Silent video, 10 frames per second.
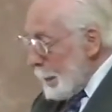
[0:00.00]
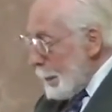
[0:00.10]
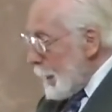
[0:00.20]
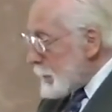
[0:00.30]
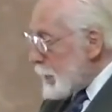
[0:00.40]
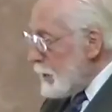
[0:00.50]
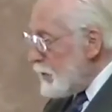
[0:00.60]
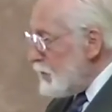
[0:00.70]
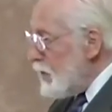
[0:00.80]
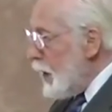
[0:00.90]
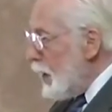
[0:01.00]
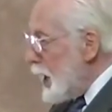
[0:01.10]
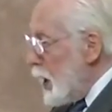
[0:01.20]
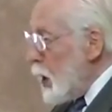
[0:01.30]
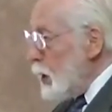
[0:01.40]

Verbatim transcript: not even very